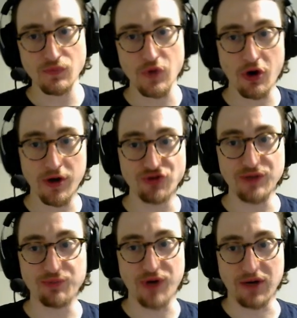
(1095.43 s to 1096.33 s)

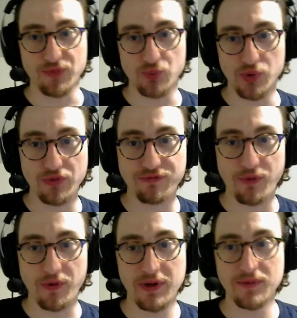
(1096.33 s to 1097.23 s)
RNG proc some wounds
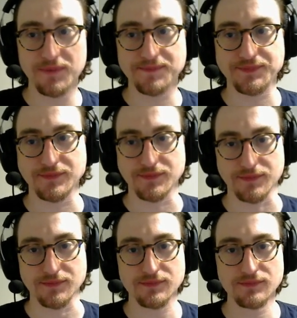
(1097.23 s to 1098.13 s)
for you,
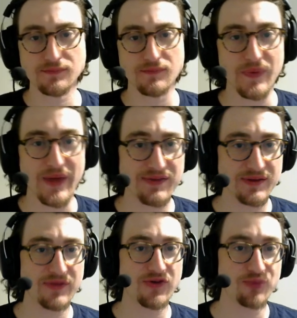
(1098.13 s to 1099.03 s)
I
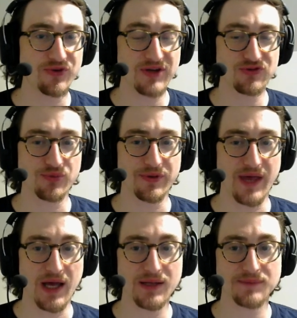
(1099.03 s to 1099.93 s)
think that there's potential with
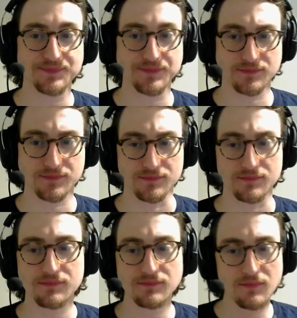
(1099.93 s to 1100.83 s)
that.
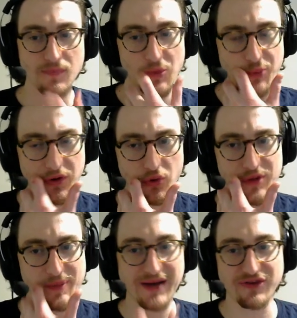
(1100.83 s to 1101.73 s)
But Unholy
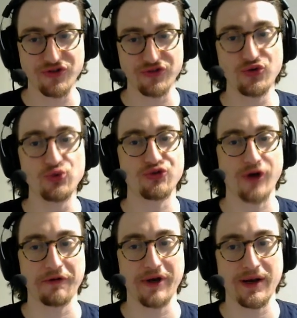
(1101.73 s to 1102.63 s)
Pact is just too
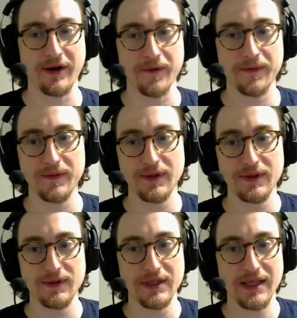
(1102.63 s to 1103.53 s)
strong right now,
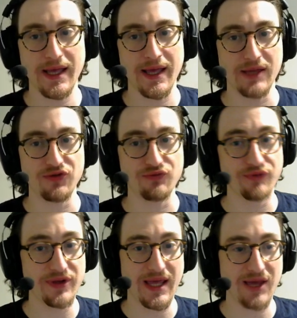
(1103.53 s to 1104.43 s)
and you
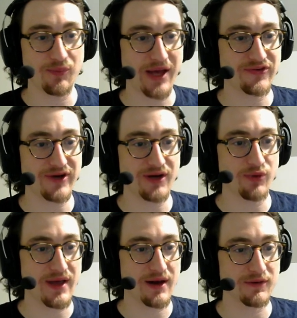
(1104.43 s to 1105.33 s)
really can't pass it up
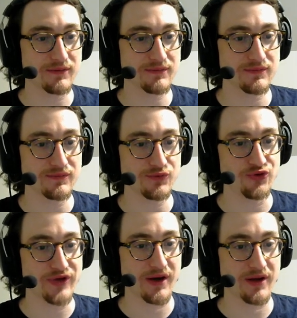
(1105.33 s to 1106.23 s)
without
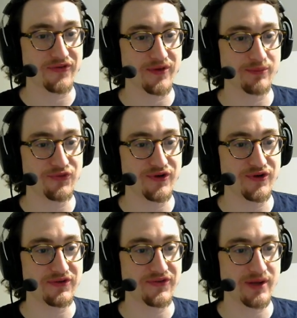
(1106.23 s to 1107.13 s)
losing out on some
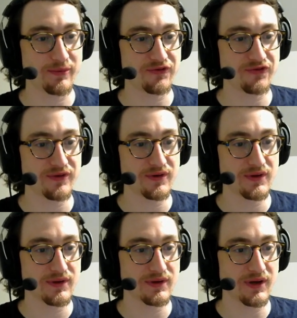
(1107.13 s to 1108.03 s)
serious damage.
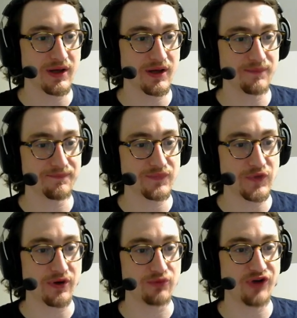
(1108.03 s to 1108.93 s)

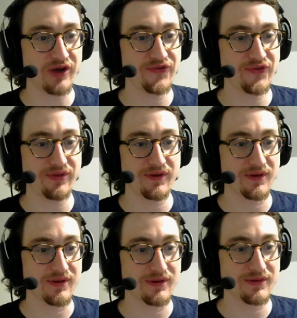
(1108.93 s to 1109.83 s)
Just
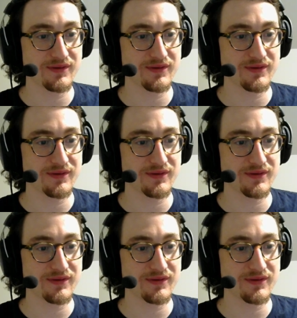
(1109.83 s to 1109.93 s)
the